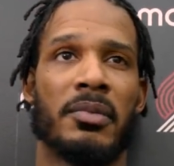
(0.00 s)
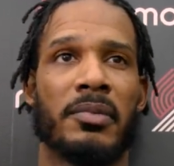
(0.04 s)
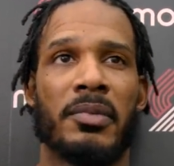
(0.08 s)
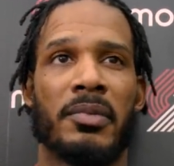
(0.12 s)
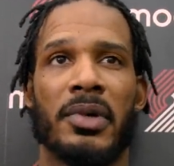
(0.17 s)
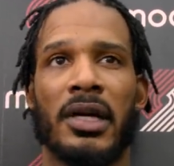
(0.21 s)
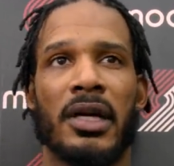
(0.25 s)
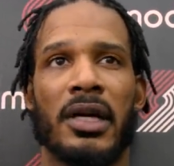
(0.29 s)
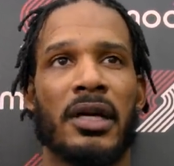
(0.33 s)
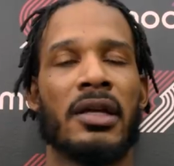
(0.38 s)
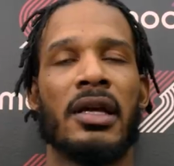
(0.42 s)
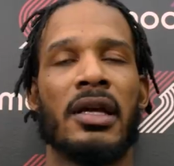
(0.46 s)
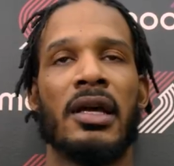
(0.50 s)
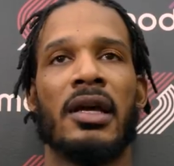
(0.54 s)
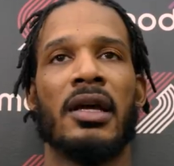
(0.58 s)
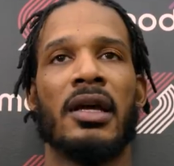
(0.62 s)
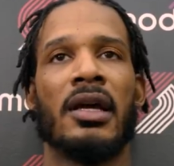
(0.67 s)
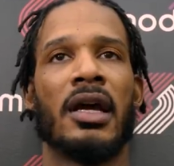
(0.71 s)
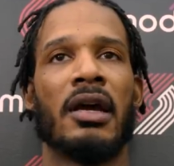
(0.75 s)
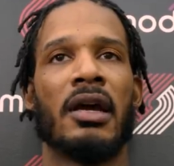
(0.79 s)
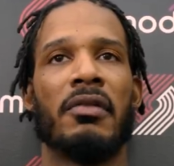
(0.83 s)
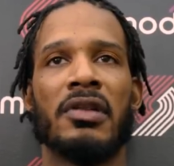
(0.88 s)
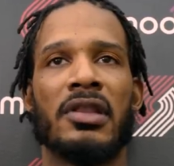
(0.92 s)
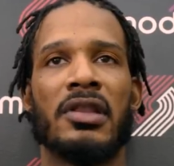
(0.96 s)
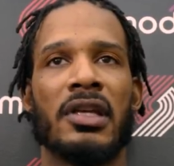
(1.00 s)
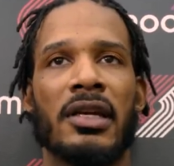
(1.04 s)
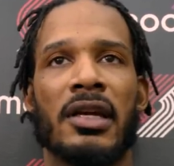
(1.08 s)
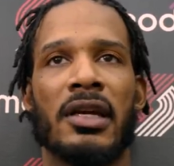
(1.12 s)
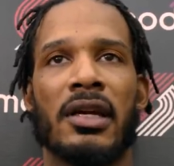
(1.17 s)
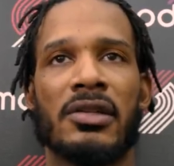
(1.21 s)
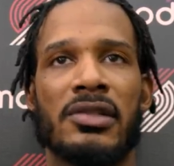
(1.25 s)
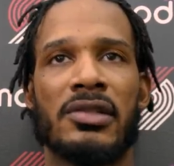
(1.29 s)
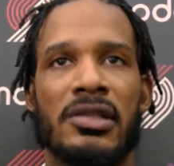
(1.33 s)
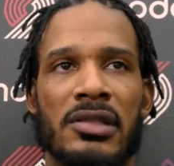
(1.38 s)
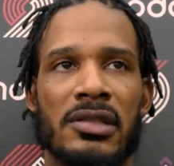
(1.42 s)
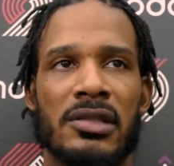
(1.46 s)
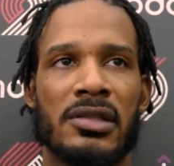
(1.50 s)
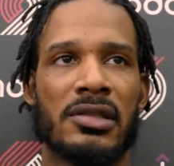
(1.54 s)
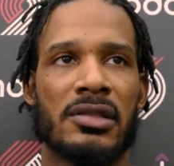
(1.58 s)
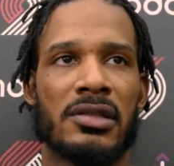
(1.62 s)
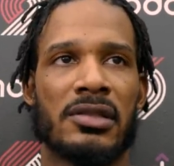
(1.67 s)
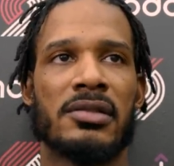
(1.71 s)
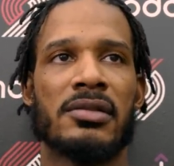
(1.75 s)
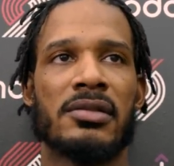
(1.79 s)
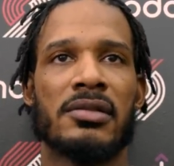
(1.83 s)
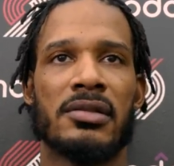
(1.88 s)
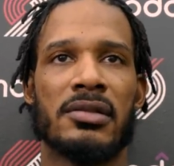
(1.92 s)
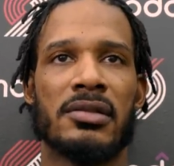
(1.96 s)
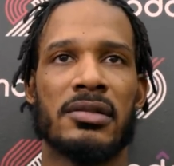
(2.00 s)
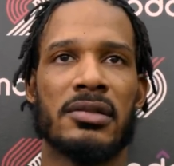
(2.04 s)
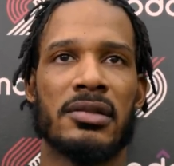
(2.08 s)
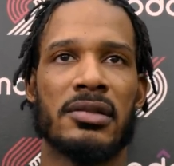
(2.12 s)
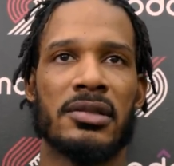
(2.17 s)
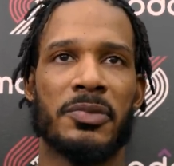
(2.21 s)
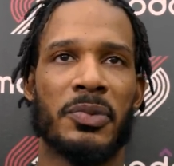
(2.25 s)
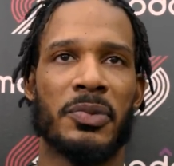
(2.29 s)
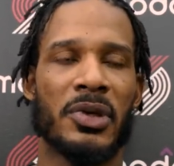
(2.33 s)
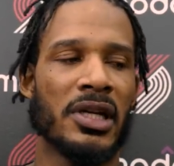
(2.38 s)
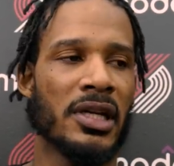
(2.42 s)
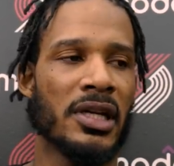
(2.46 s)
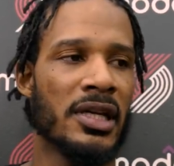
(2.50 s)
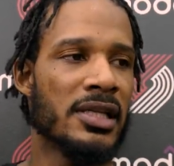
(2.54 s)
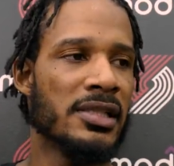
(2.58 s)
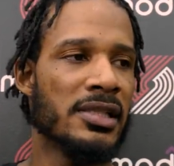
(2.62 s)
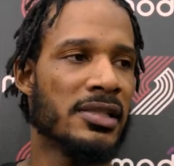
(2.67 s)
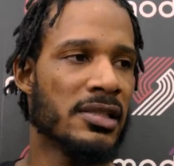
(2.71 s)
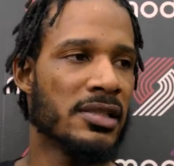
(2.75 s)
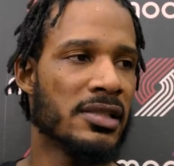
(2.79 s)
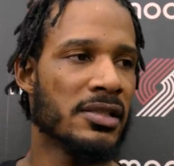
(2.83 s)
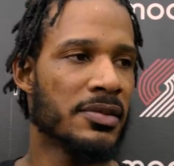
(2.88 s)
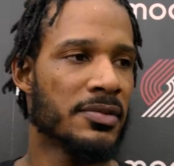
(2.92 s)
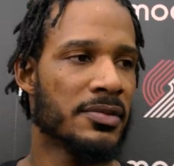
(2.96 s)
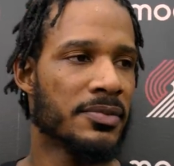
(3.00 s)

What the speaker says: But everything else is pretty easy.